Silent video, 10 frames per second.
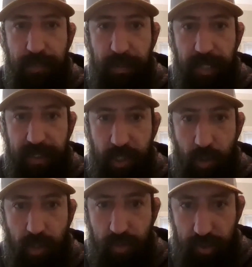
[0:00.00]
against people that
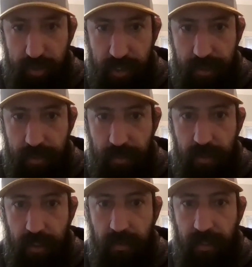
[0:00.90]
don't know jujitsu.
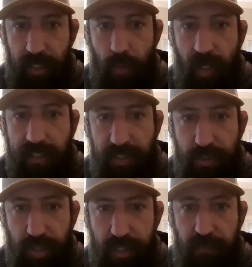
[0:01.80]
Yeah. They're watching
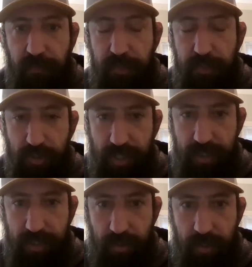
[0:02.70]
jiu-jitsu versus
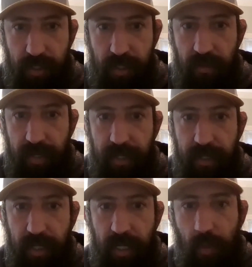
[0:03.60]
jiu-jitsu. They're like, yeah.
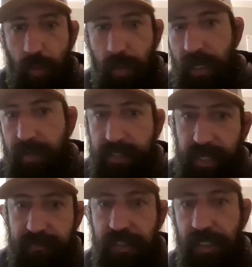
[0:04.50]
well, it
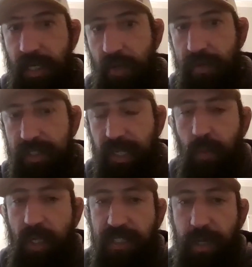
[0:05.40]
gives and goes. It's like
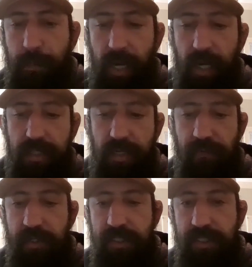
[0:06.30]
watching a boxer
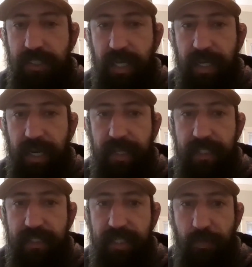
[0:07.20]
versus a guy
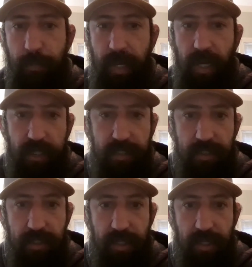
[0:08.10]
that's never
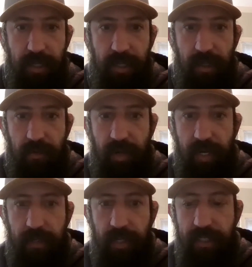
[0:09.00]
boxed. Right.
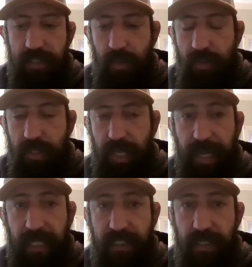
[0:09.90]
Right. Like, so
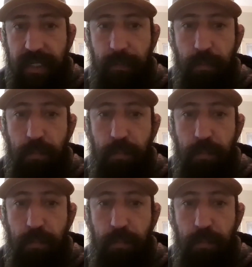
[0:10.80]
that guy's going to